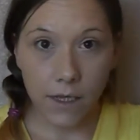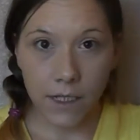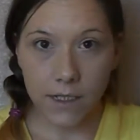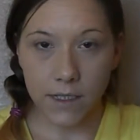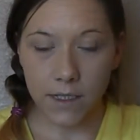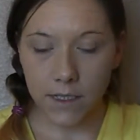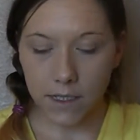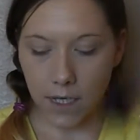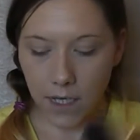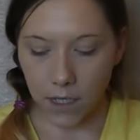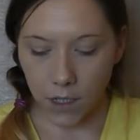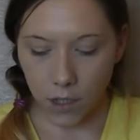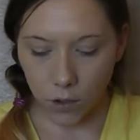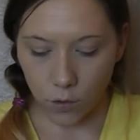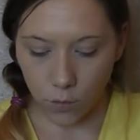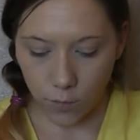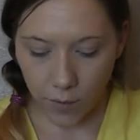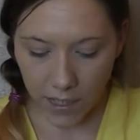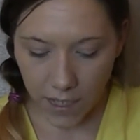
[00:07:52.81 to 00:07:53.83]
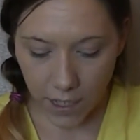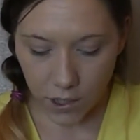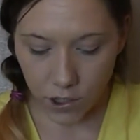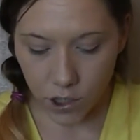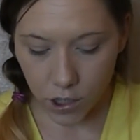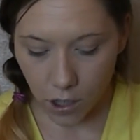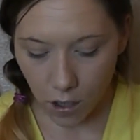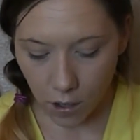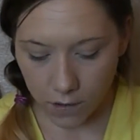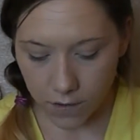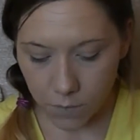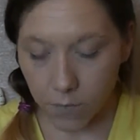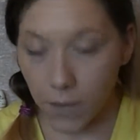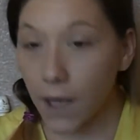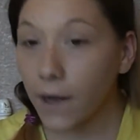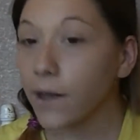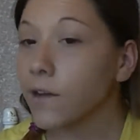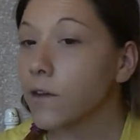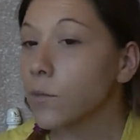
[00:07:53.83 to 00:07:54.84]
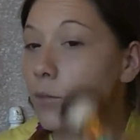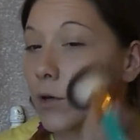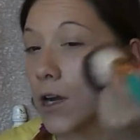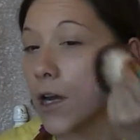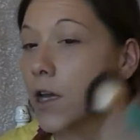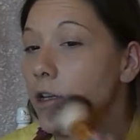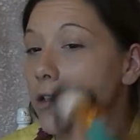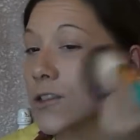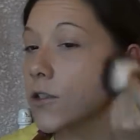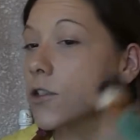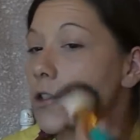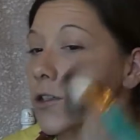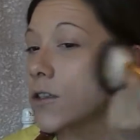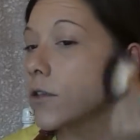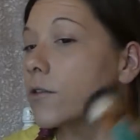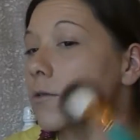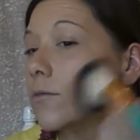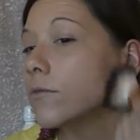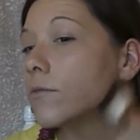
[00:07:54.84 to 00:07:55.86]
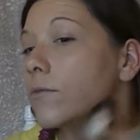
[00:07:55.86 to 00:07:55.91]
This is a new BH Cosmetics brush.